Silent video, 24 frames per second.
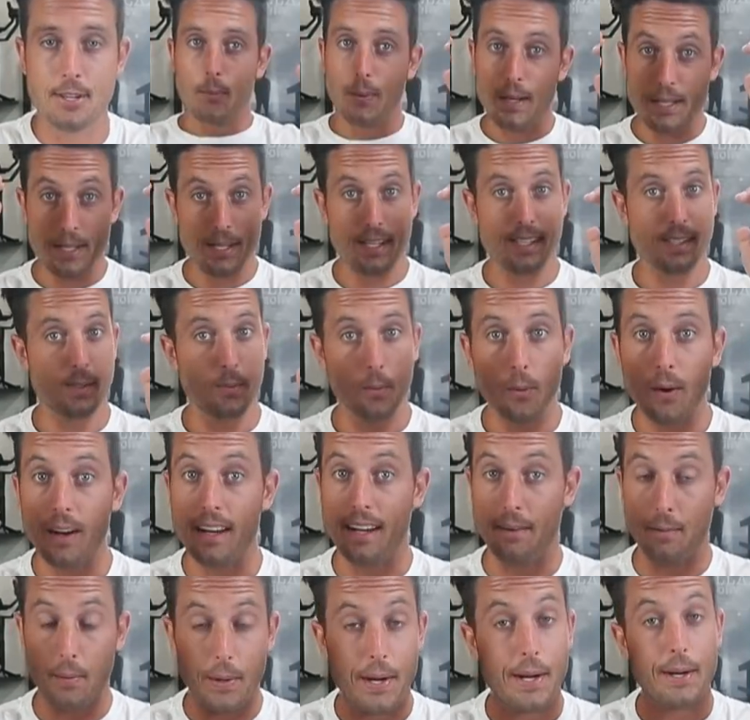which is
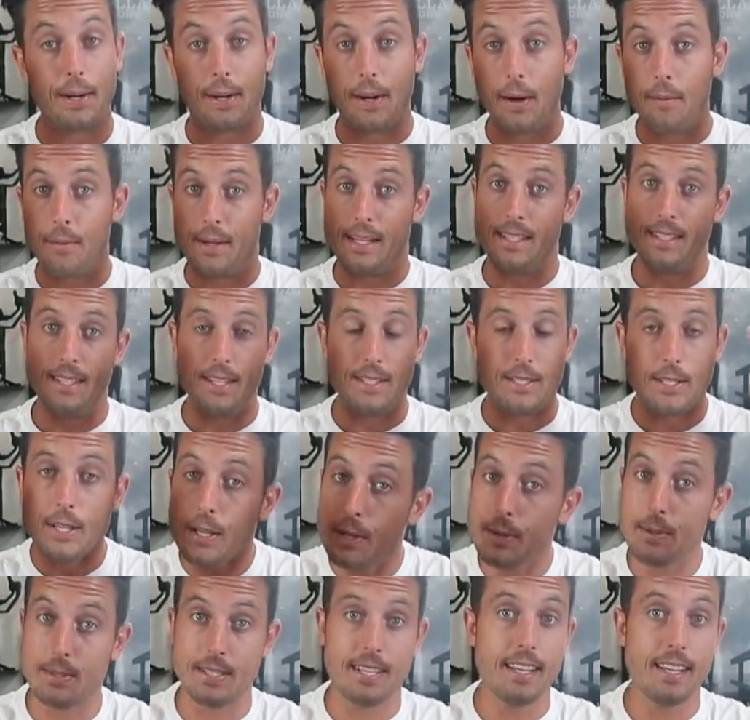what we are going to do